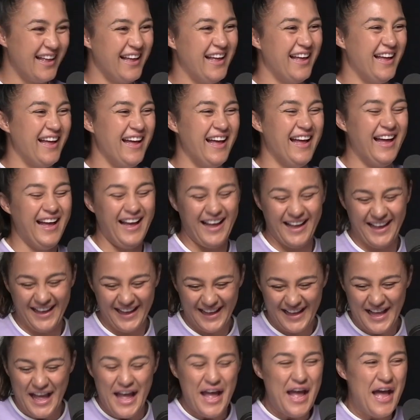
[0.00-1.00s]
hell? Like,
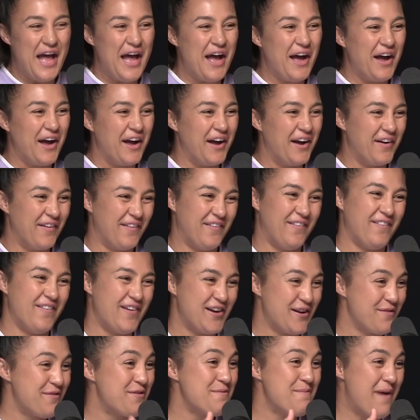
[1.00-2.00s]
you stupid
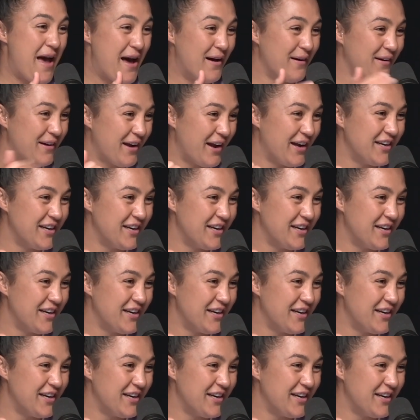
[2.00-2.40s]
One girl. of the male